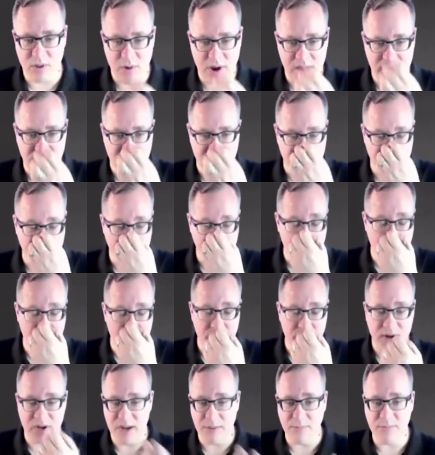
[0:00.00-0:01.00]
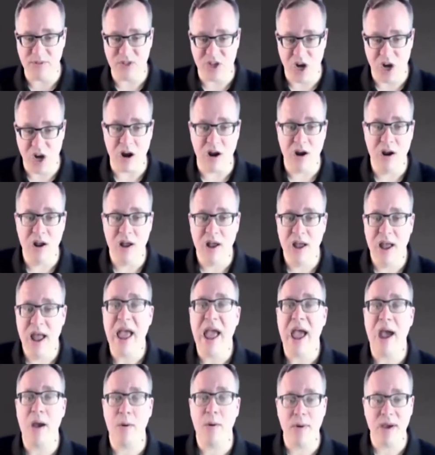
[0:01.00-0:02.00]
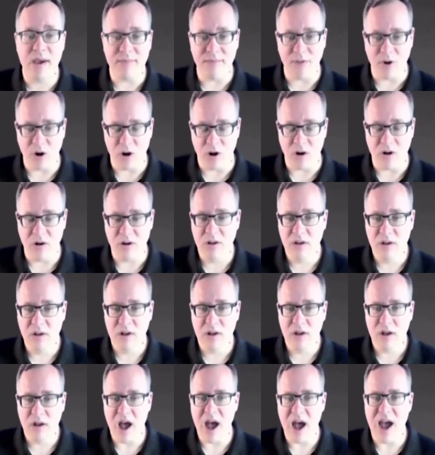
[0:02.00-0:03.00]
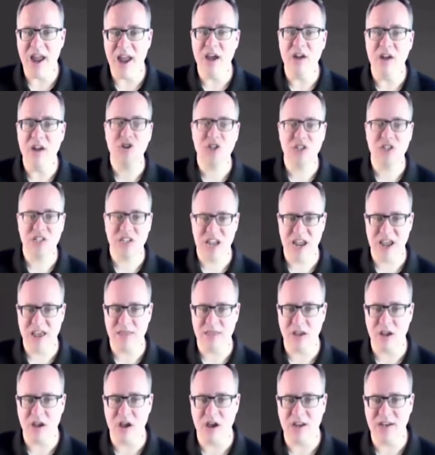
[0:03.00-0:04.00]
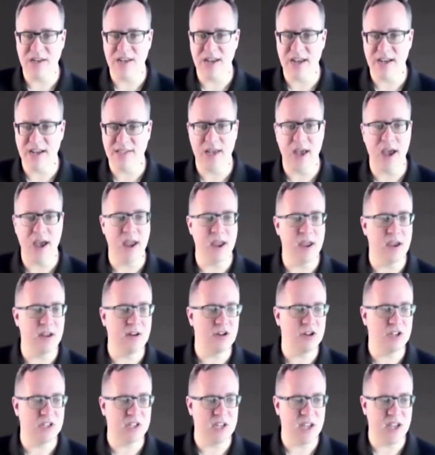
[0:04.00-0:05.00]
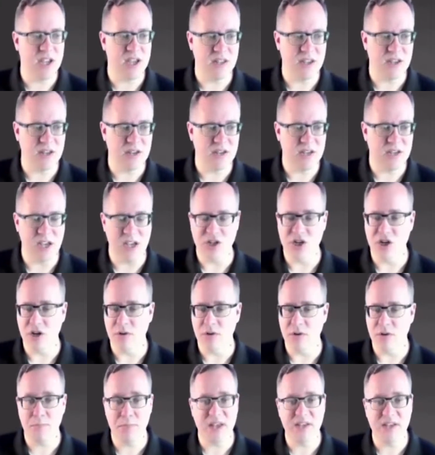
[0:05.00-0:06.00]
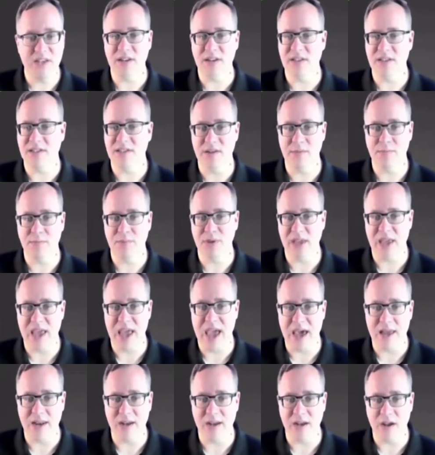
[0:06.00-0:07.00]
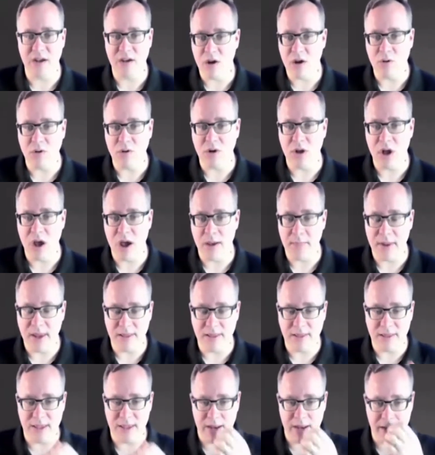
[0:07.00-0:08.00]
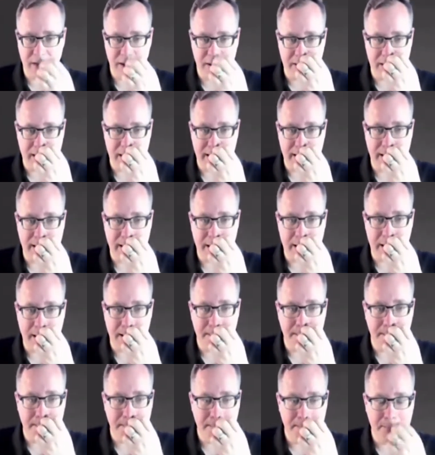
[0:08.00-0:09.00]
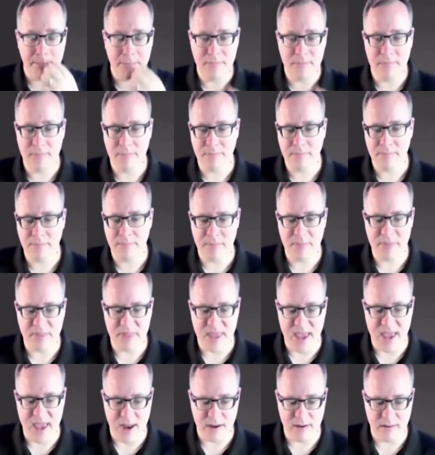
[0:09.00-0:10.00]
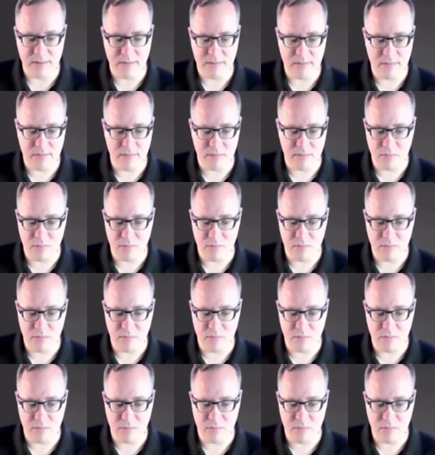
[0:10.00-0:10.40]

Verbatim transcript: with the way that the variable names are. However, I understand the context. I understand the intention based on simply adding a code comment that that um, that